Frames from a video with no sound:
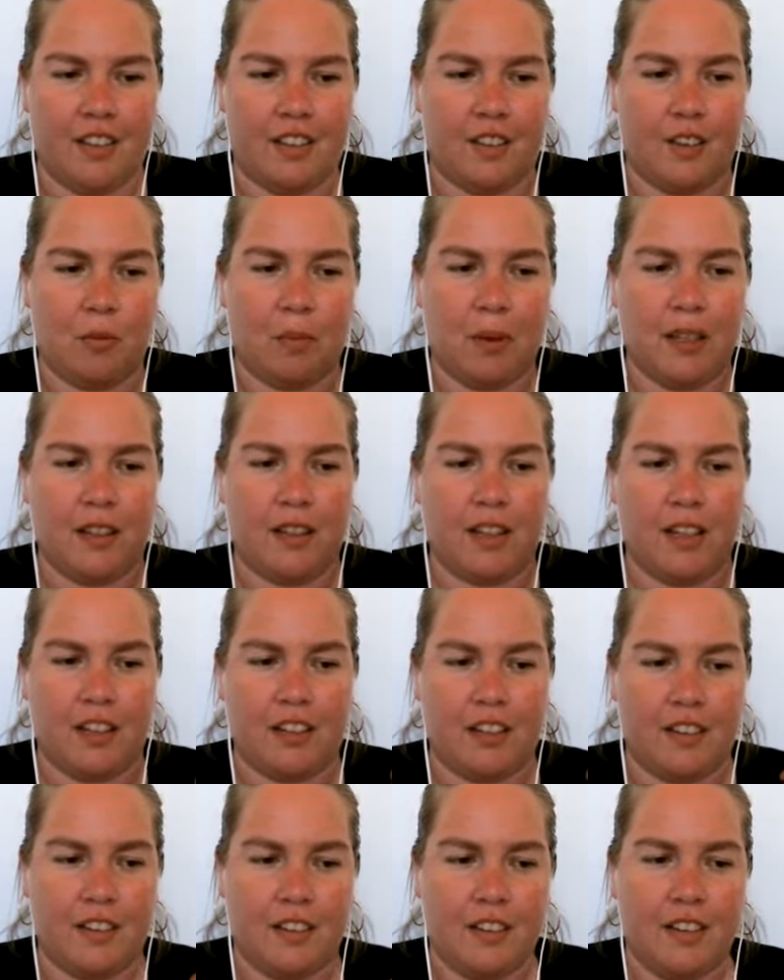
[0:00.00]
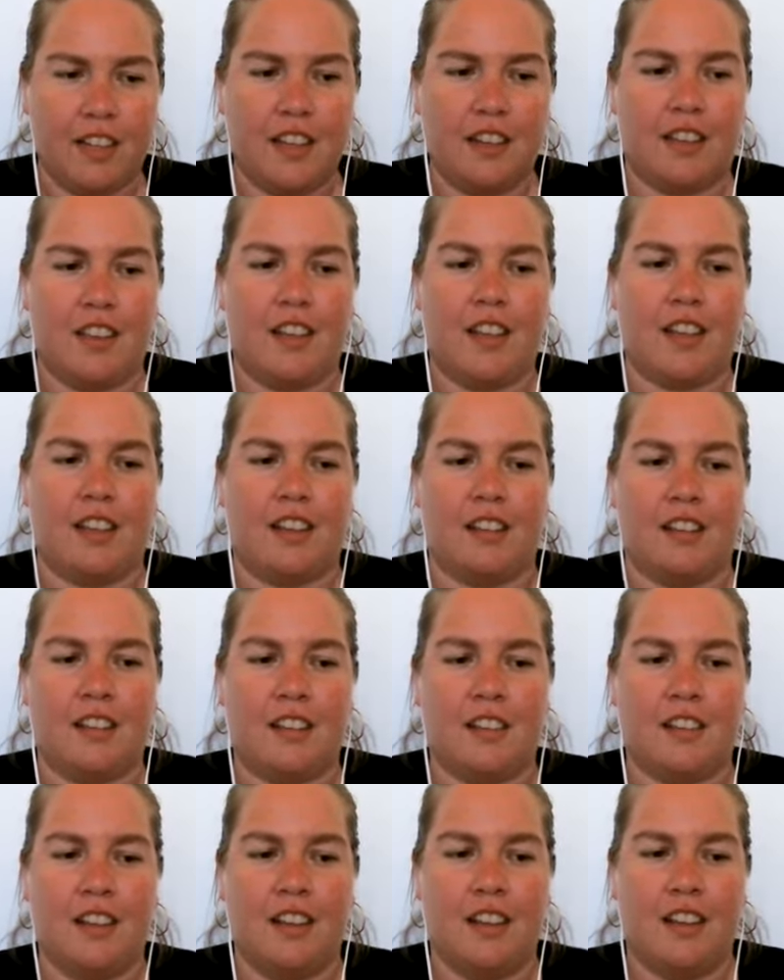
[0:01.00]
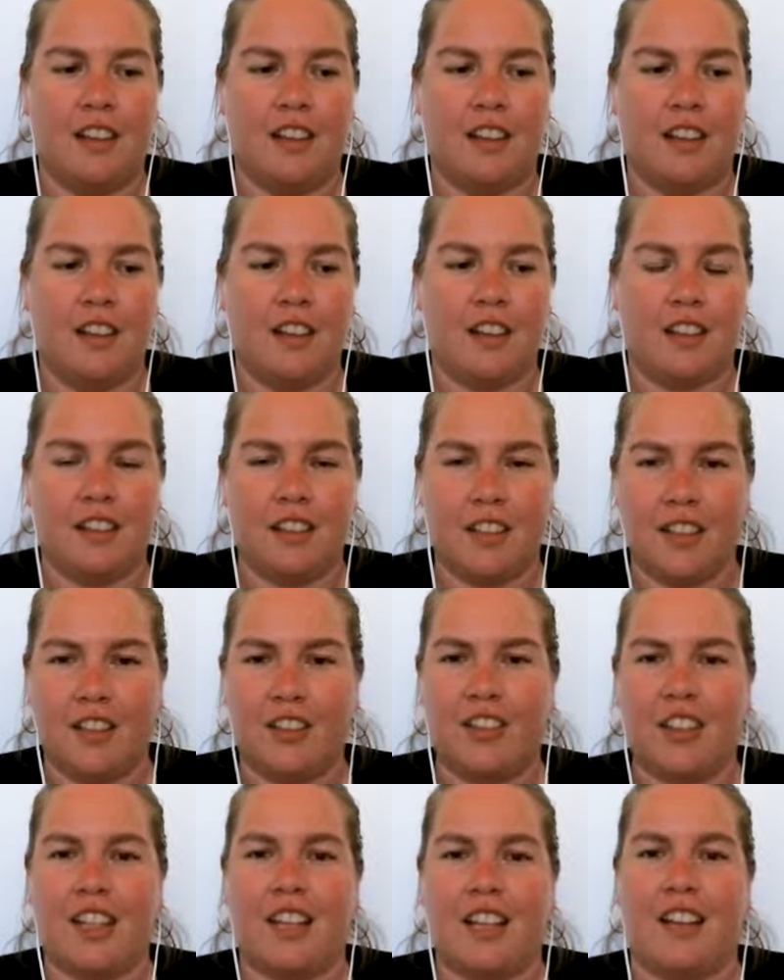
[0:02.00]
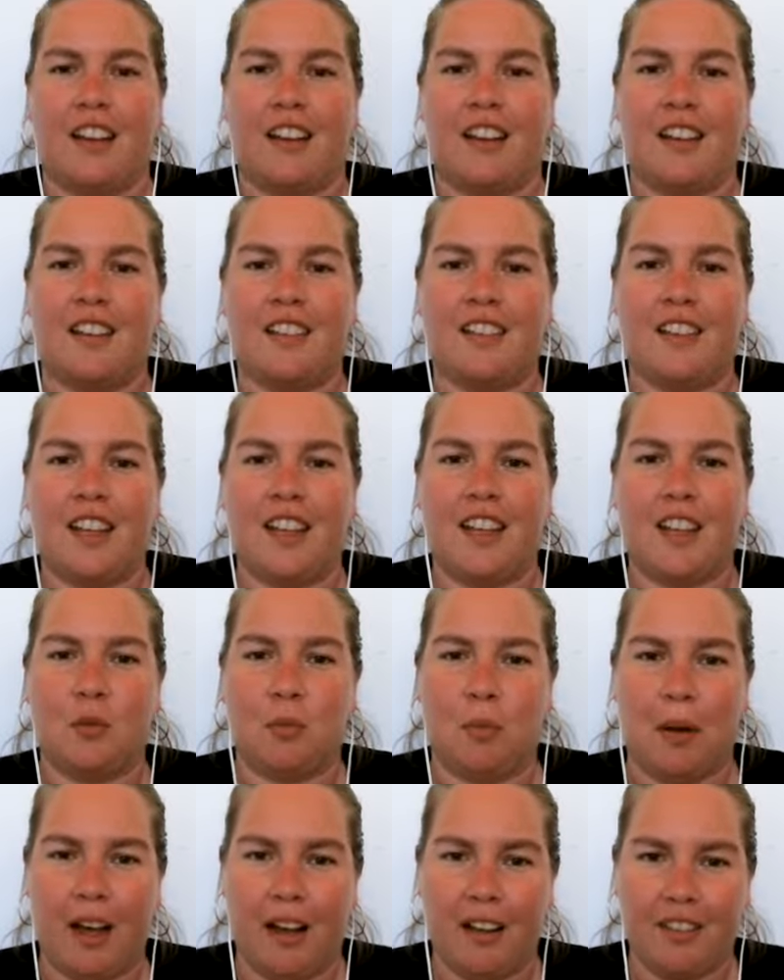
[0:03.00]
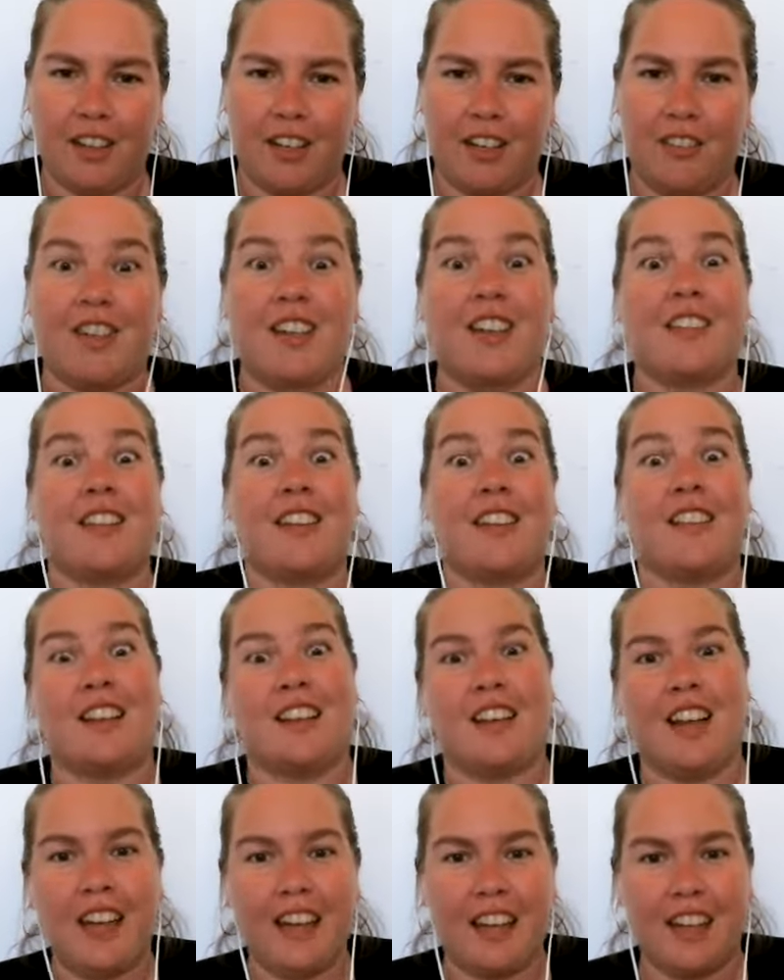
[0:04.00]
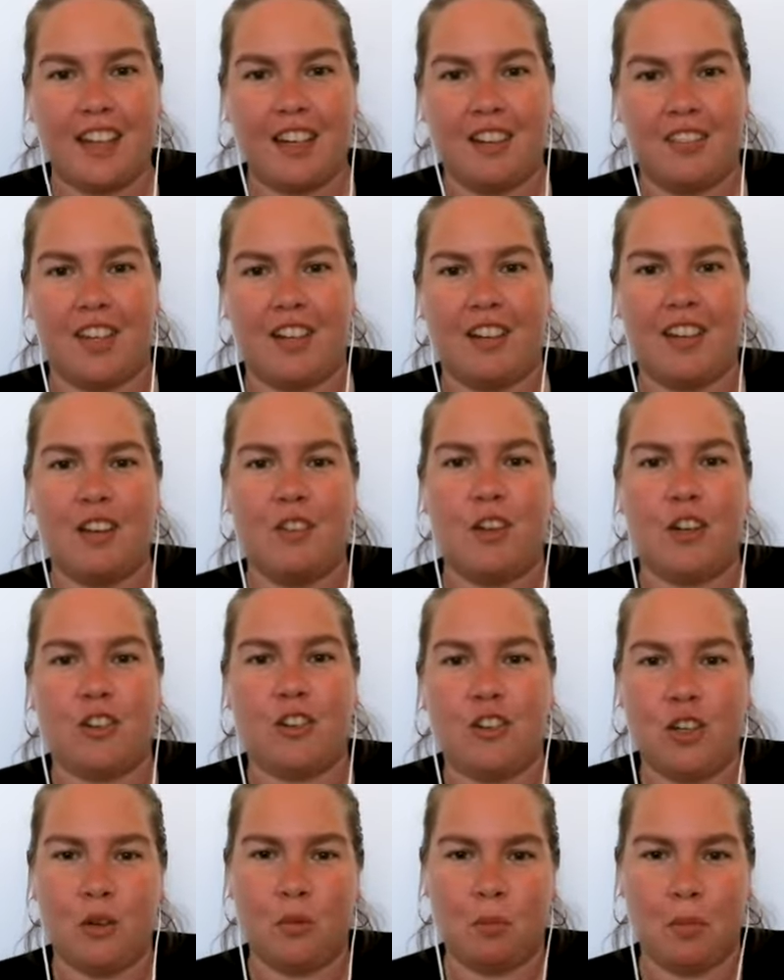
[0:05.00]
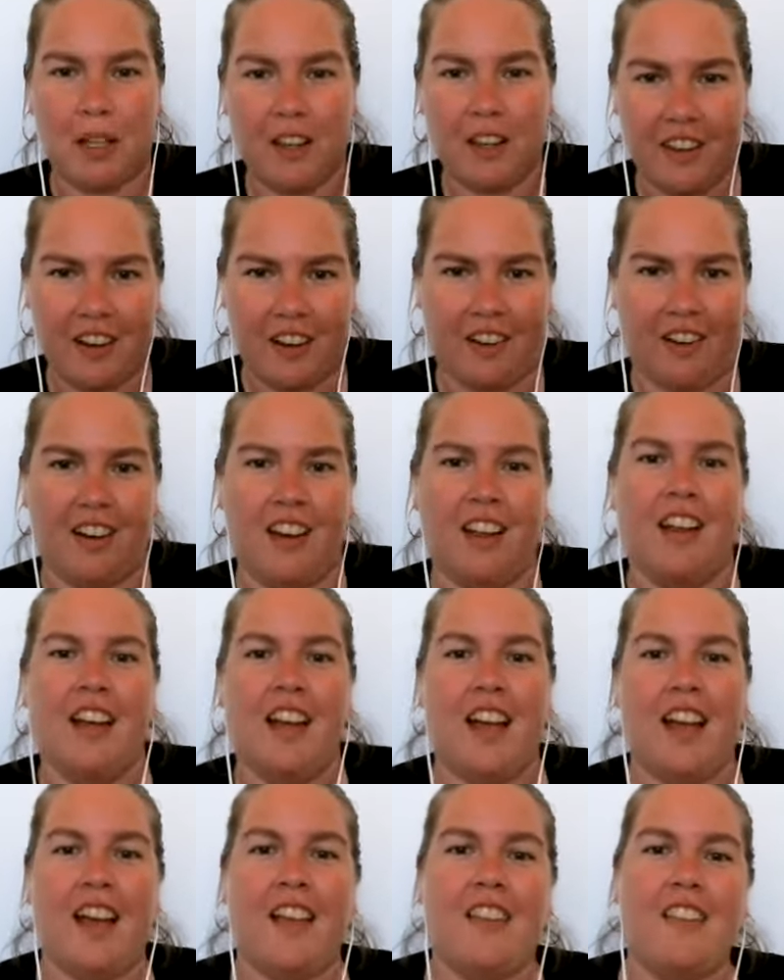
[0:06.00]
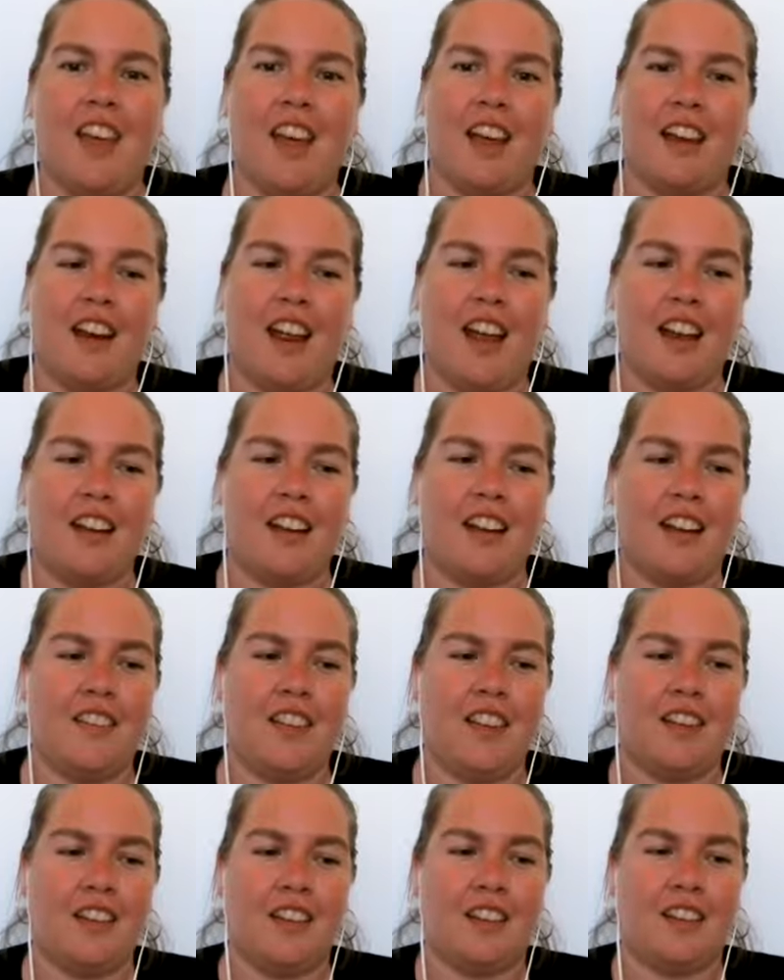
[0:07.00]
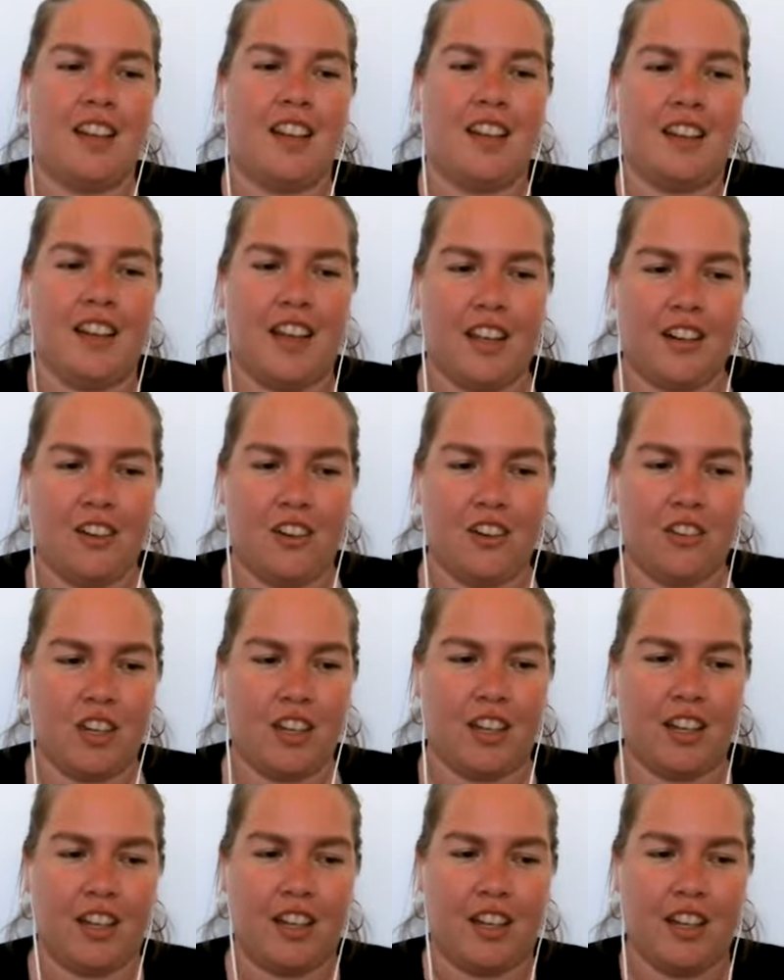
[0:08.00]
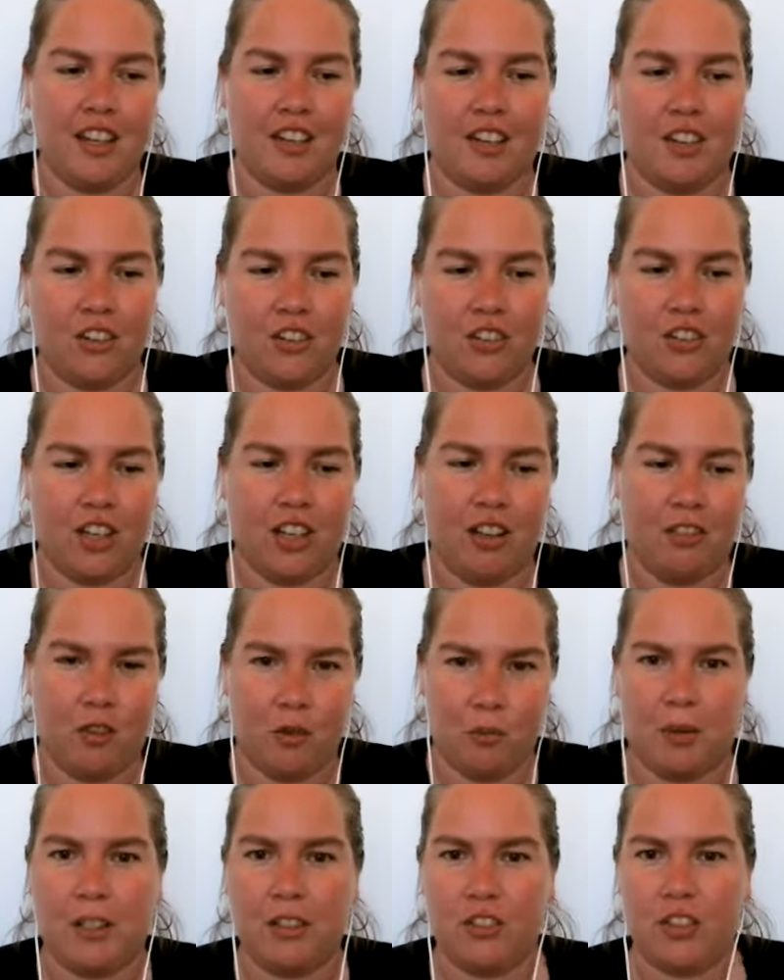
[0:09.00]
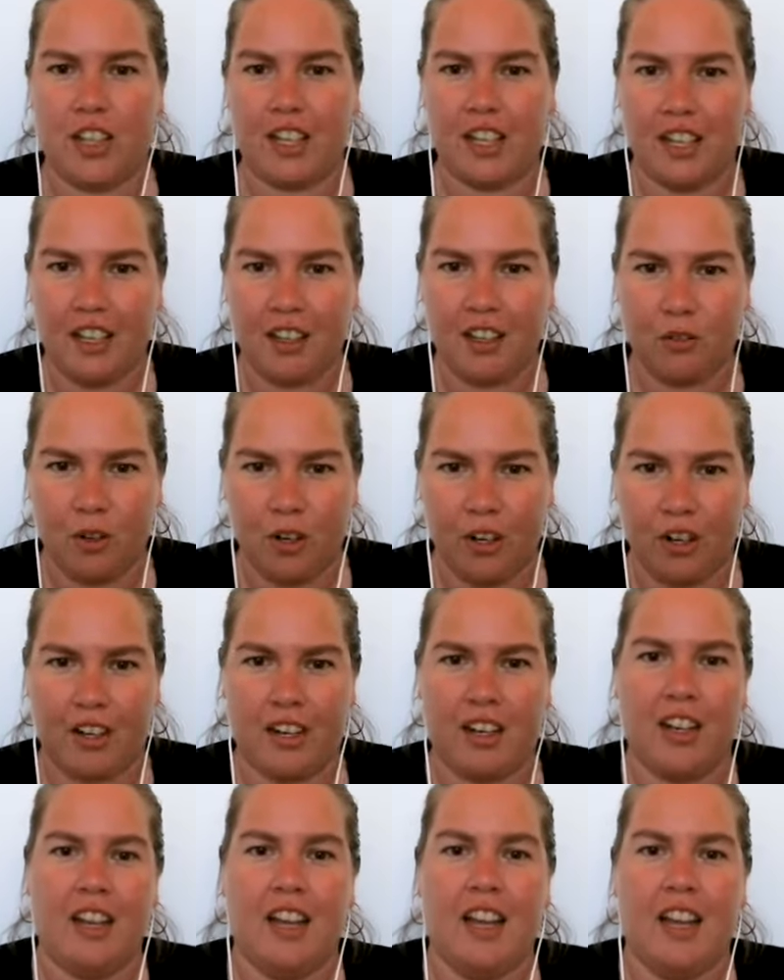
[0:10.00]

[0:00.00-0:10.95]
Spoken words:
ability to see things clearly and to see the positive and to see the negative and to see what shouldn't be there, and then to take energy like into yourself and be looking inward,